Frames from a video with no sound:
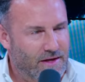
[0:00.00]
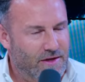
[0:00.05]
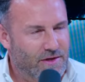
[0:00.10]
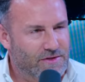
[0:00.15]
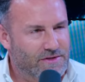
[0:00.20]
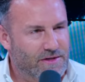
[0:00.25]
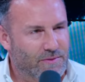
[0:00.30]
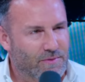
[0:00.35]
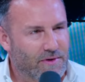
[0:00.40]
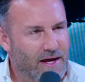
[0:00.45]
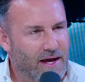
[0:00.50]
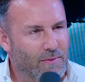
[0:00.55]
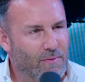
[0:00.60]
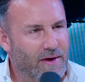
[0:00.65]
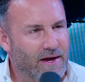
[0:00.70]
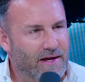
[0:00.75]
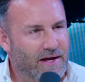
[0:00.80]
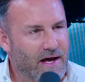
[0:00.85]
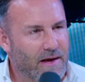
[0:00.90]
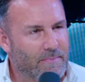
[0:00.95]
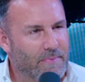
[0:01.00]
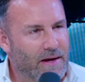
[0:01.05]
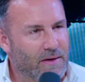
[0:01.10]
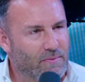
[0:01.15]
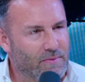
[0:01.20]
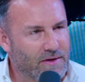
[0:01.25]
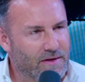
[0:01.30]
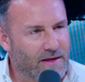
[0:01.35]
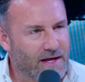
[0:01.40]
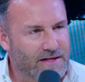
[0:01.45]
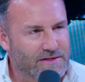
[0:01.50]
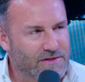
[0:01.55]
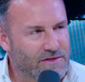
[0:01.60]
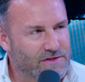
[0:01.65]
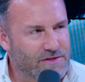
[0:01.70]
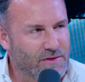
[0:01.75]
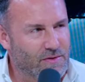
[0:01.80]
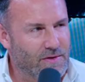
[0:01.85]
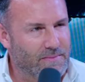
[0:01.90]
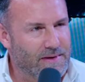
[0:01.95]
You see, when I wake up, I realize
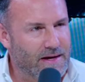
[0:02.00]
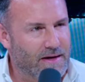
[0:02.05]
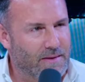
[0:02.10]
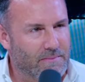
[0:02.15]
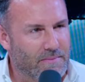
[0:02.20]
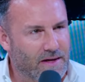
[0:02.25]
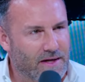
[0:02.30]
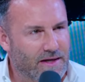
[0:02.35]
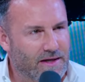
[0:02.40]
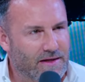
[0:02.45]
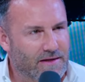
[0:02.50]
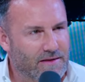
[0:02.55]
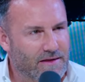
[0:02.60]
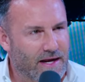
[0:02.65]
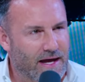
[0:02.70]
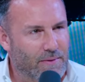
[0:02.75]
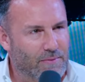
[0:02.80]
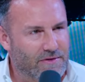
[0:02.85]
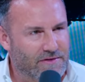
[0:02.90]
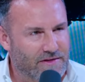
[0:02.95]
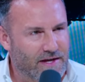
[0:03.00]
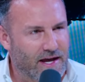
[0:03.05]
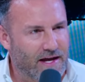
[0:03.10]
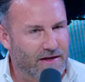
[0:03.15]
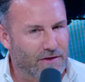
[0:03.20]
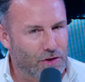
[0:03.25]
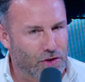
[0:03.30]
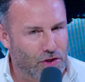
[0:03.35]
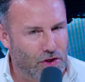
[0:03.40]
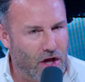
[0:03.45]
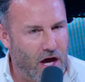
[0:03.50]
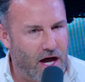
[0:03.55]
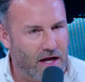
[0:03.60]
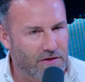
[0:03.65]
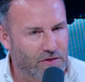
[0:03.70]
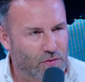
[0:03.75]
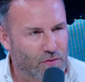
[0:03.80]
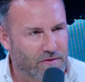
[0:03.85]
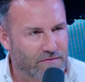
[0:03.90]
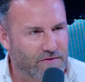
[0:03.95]
there's no amount of money that I would take
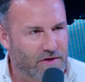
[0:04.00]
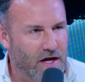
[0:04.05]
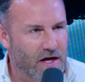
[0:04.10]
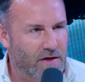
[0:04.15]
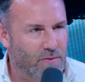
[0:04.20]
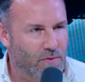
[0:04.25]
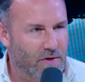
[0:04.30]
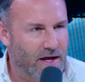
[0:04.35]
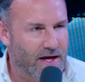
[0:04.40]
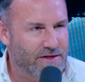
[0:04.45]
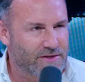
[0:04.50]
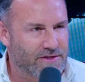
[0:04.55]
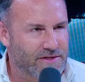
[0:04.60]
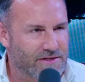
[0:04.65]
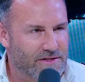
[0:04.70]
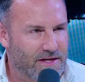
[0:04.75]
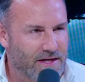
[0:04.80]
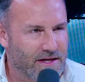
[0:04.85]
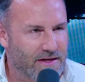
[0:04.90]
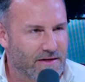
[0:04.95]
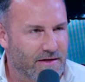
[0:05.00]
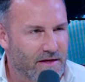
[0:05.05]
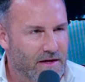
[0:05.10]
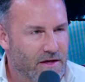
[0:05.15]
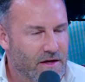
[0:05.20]
not to have done what I just did.